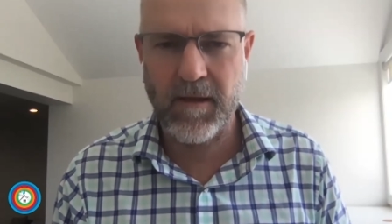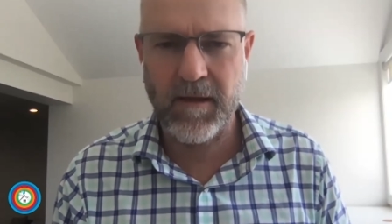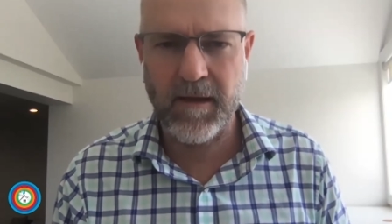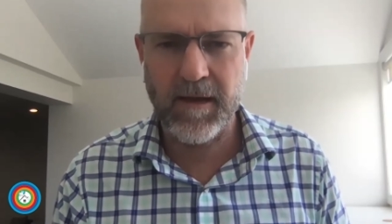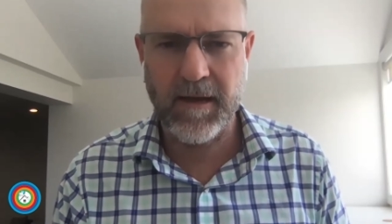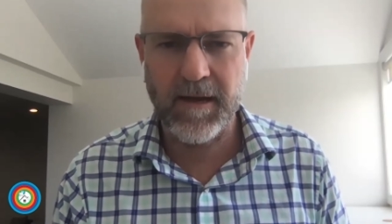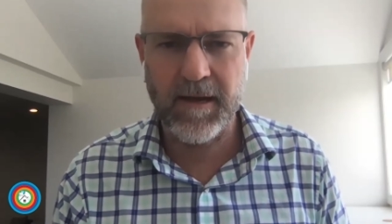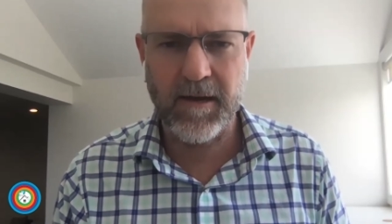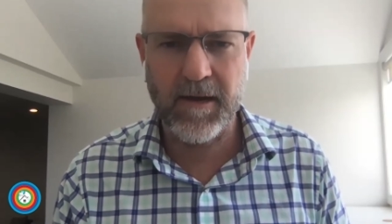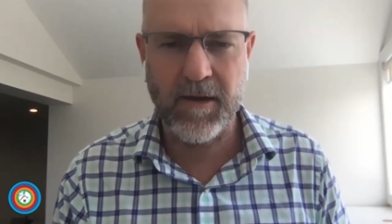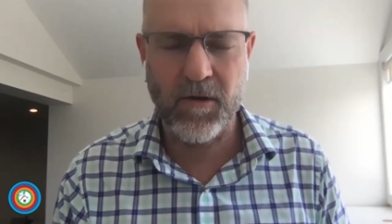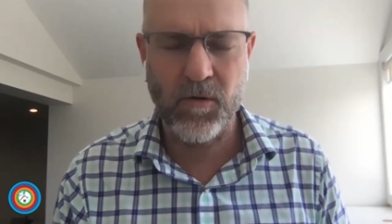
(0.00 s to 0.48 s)

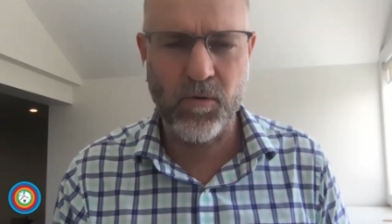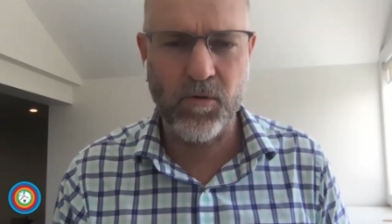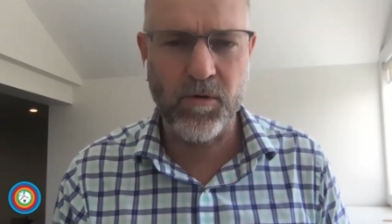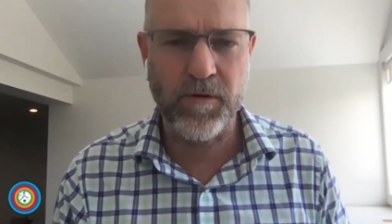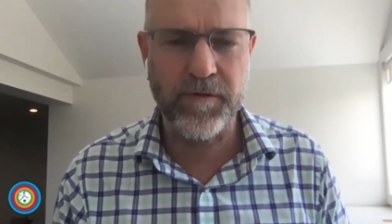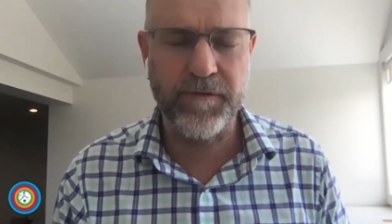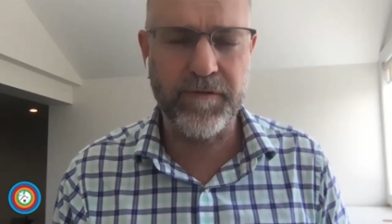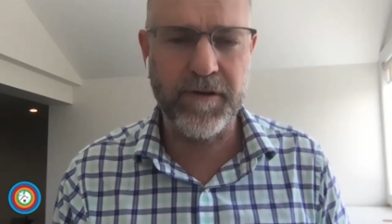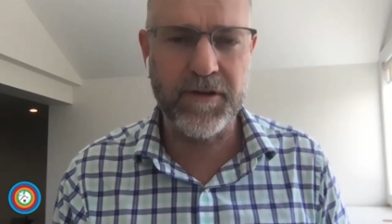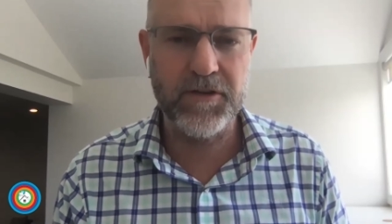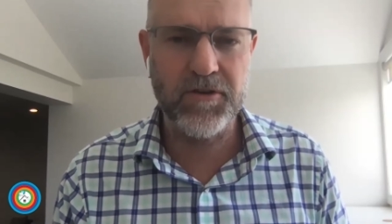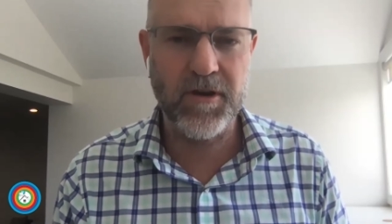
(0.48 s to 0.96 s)

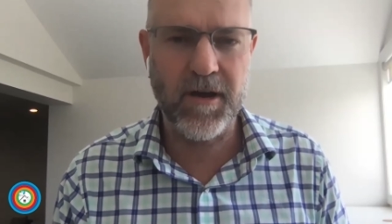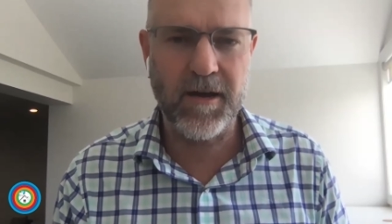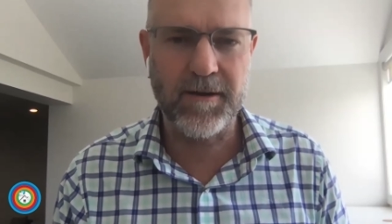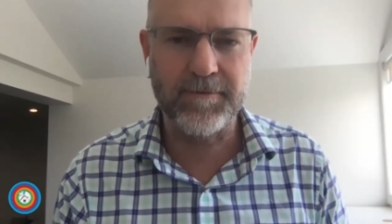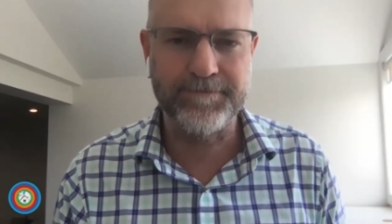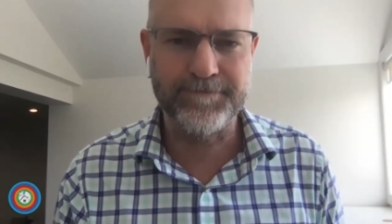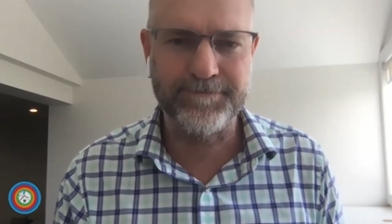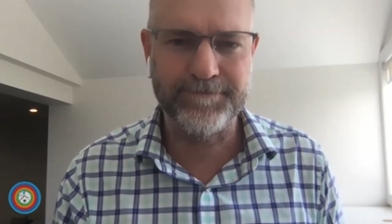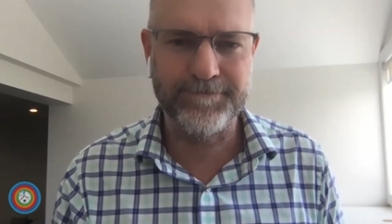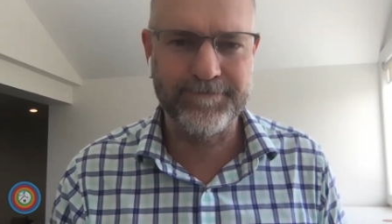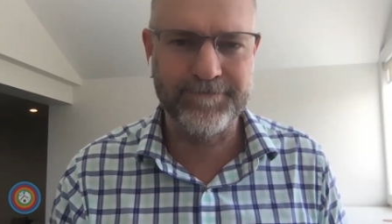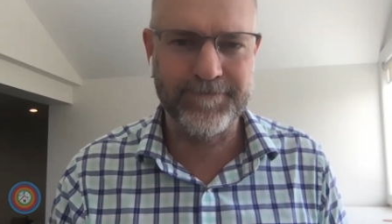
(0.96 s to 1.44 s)
or a free
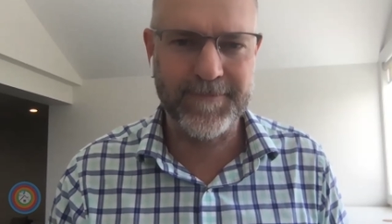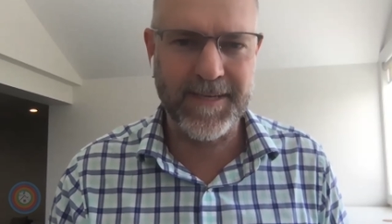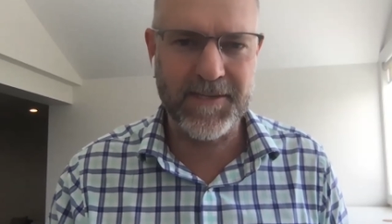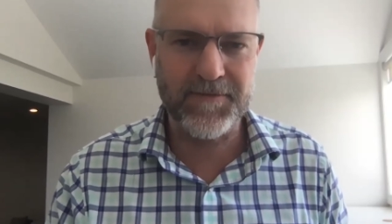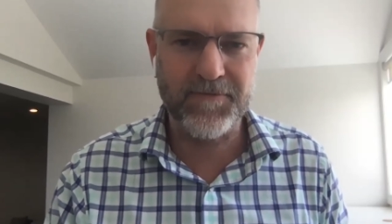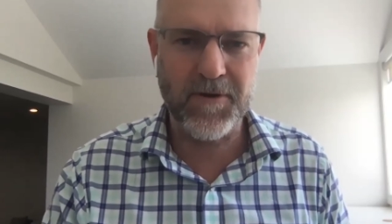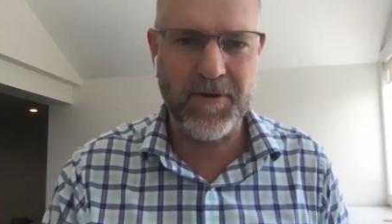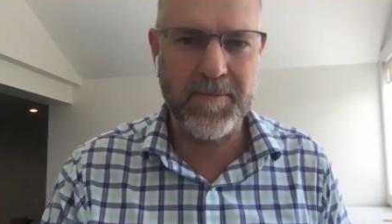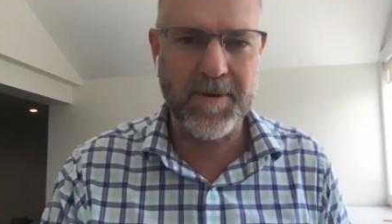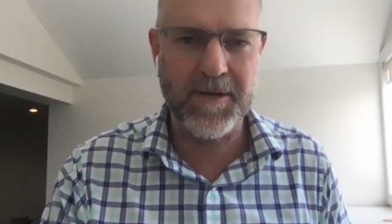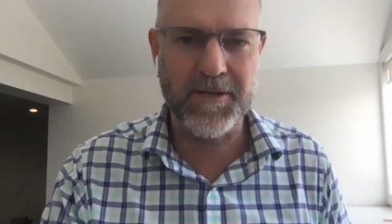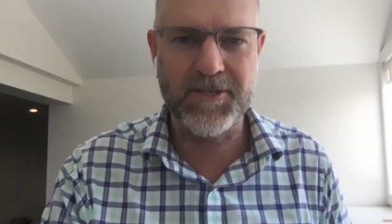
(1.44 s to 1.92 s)
trial.
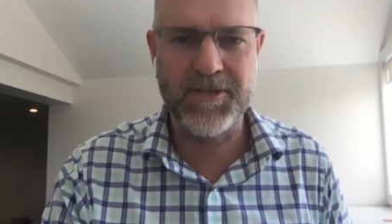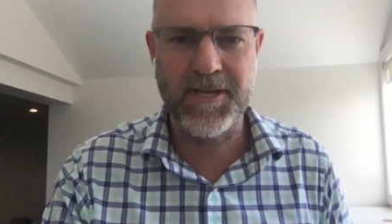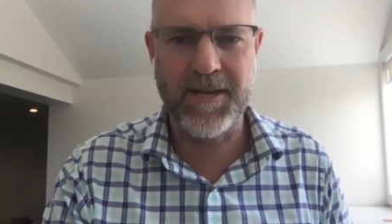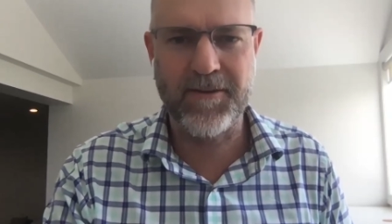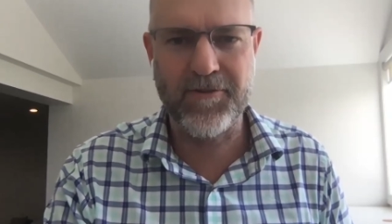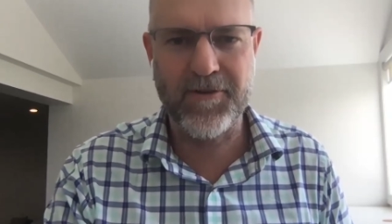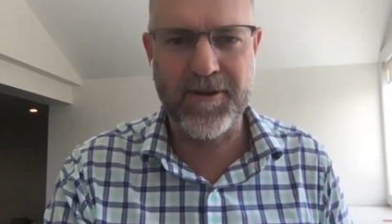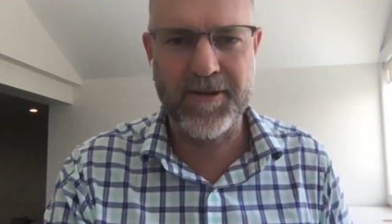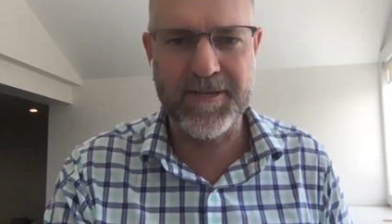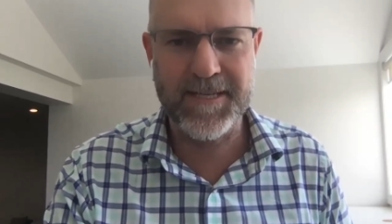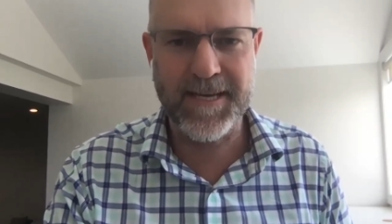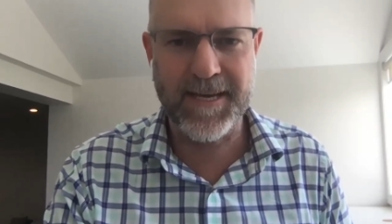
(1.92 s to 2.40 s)
Thanks very much.
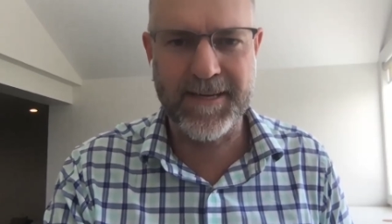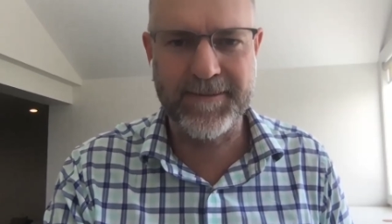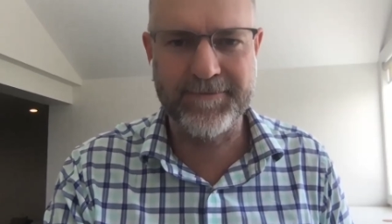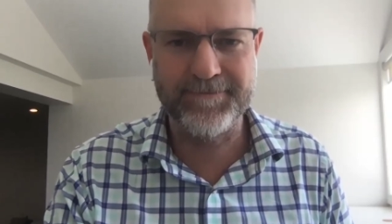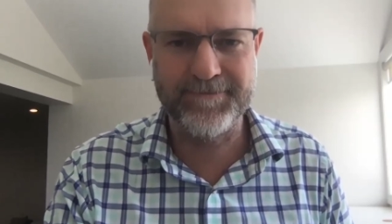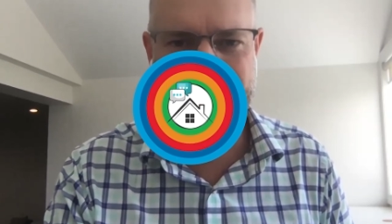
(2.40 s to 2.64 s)
Have a great day.